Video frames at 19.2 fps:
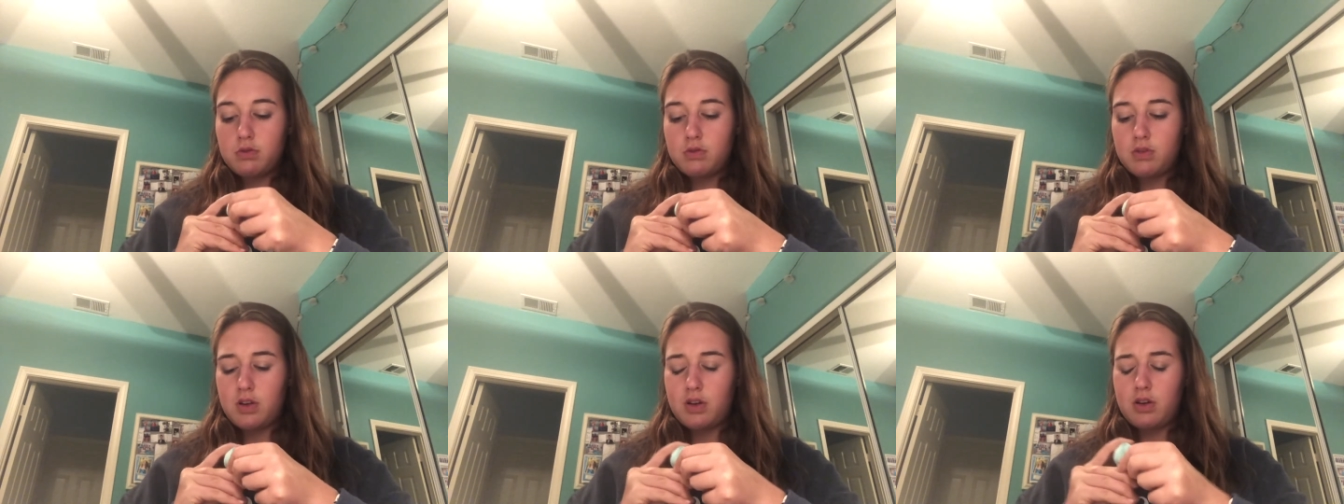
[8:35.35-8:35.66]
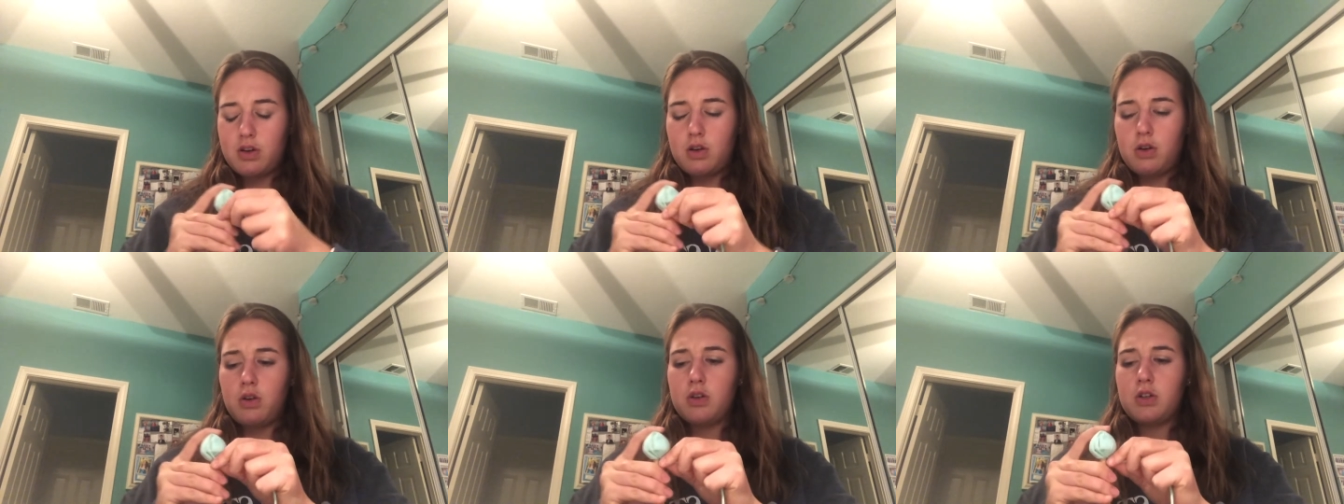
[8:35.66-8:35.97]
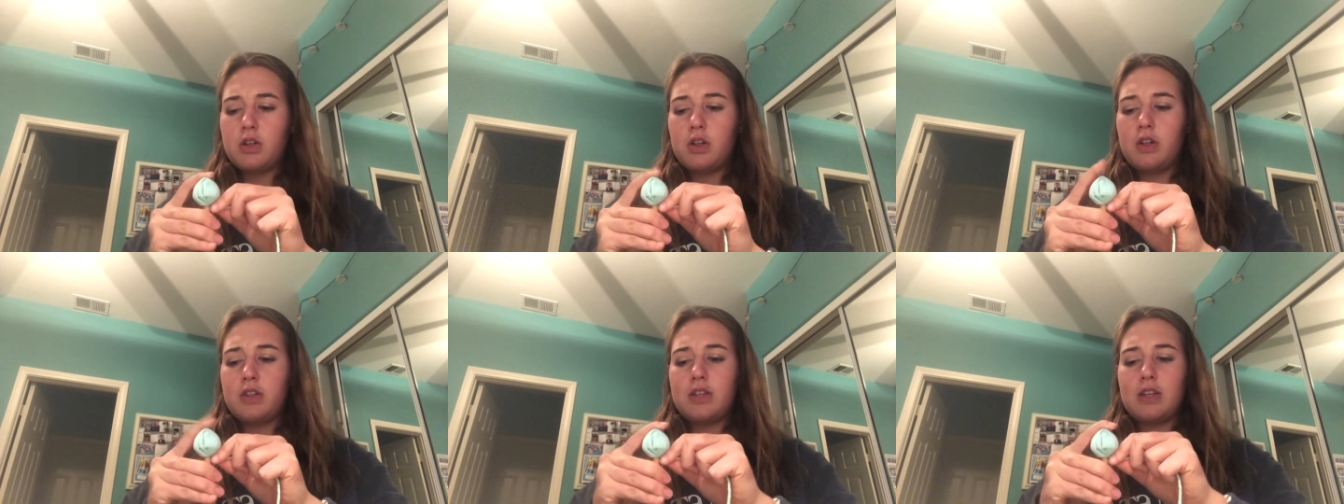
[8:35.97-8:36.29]
I don't know, or
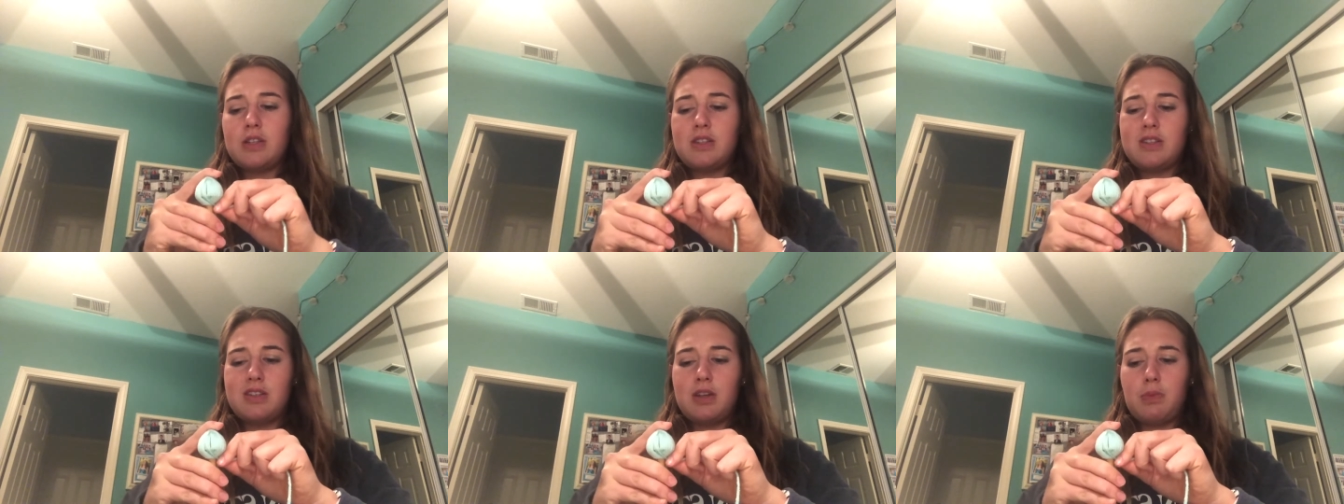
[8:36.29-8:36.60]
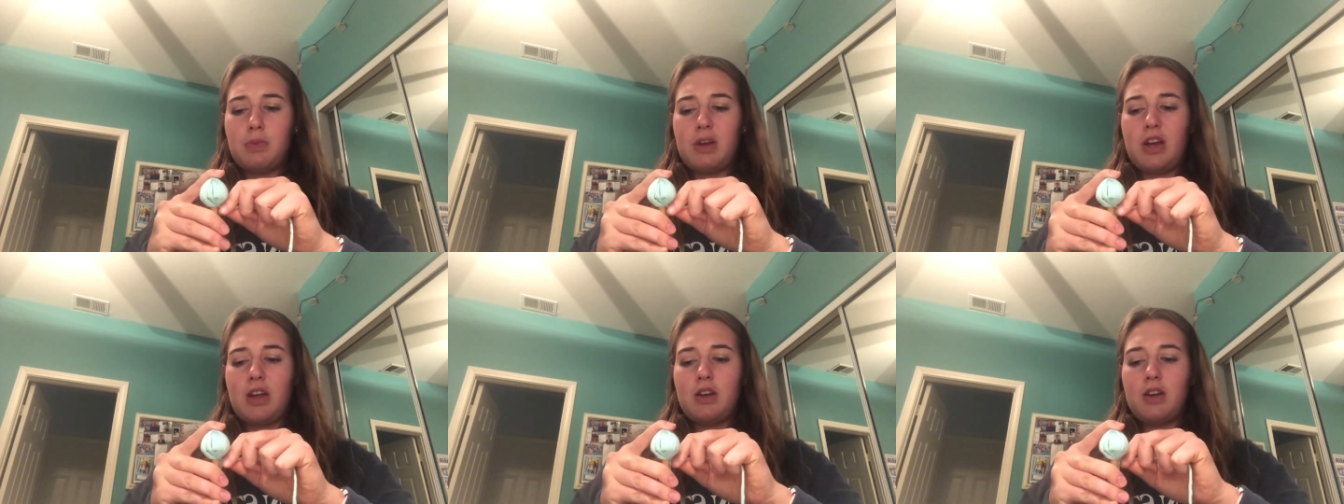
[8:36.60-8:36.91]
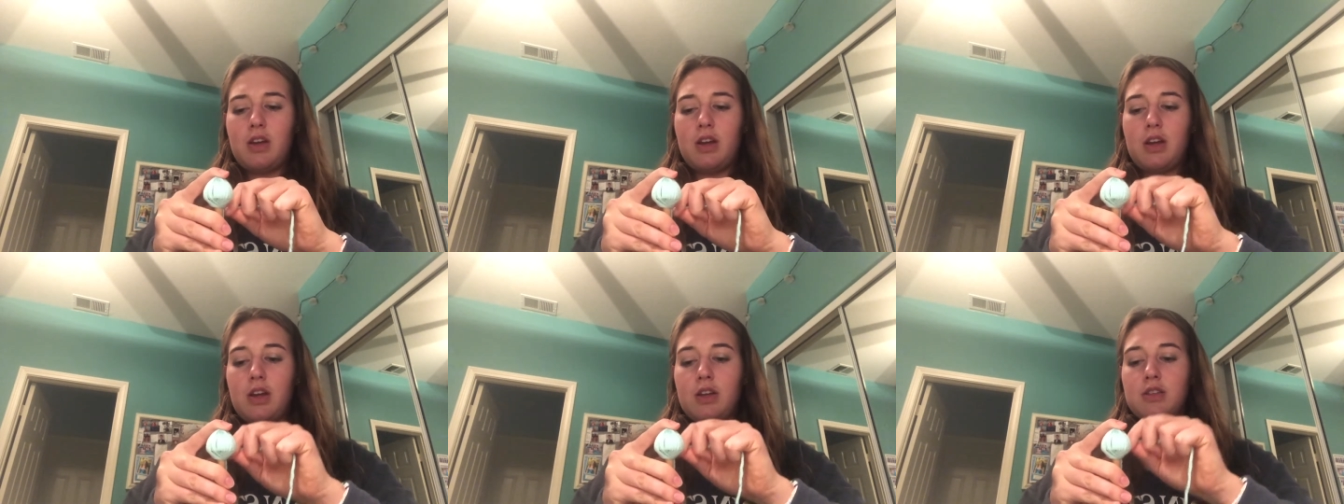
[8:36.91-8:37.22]
until it tenses up again,
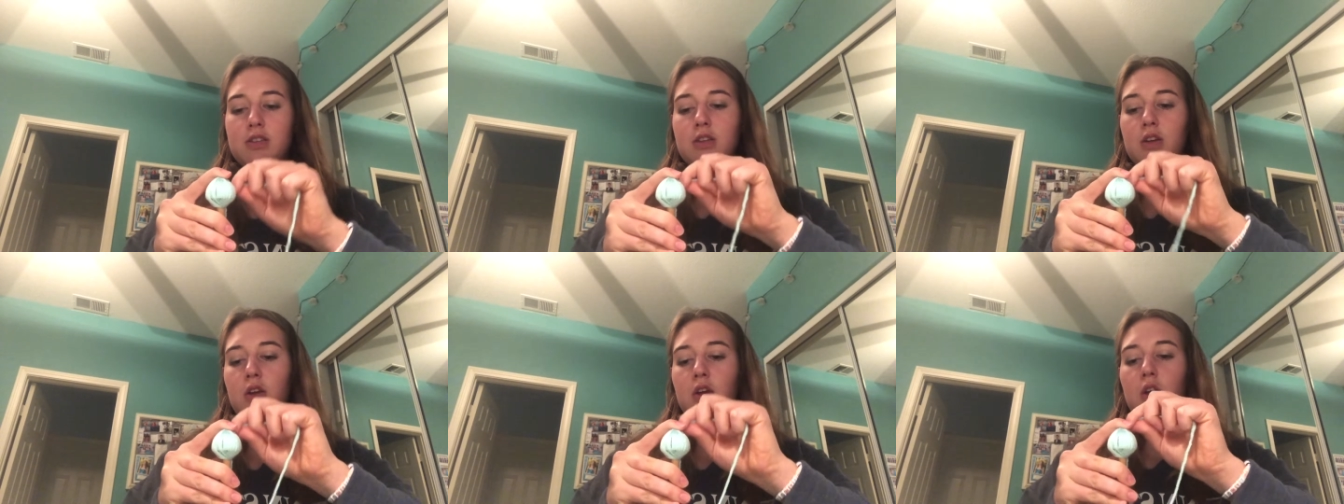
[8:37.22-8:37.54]
I guess.